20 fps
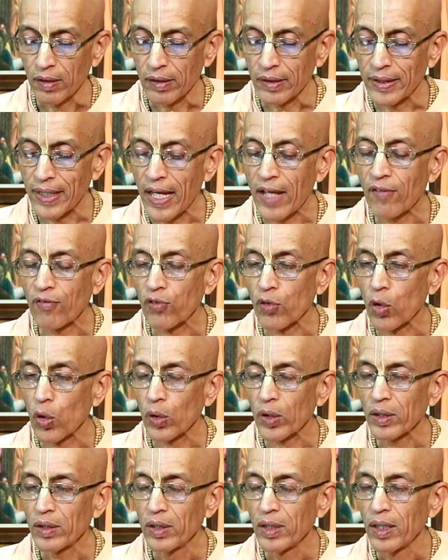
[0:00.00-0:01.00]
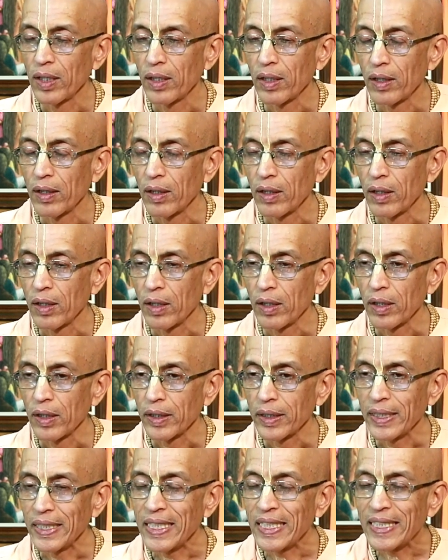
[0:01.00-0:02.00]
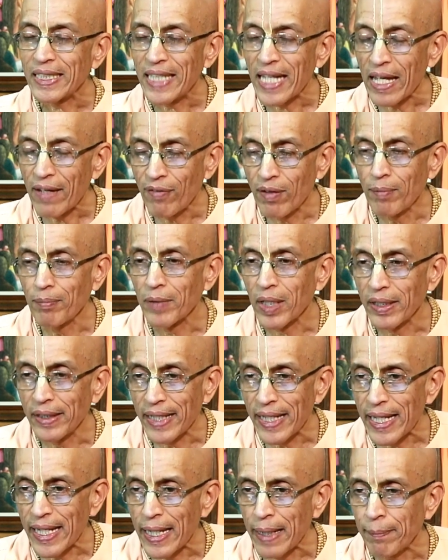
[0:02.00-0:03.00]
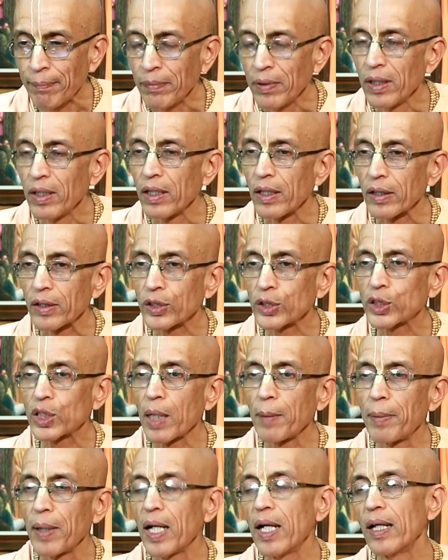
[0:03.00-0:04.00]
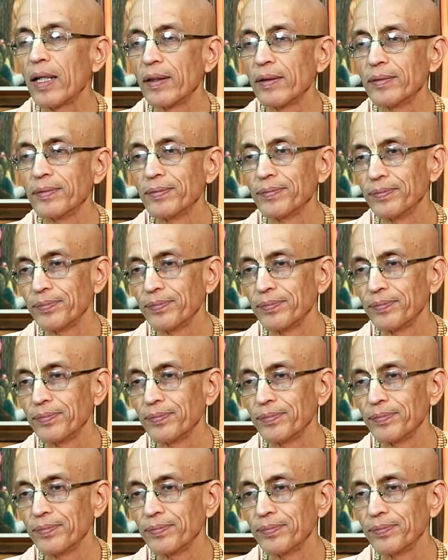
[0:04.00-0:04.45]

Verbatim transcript: Therefore, he gave him the name Rishabha.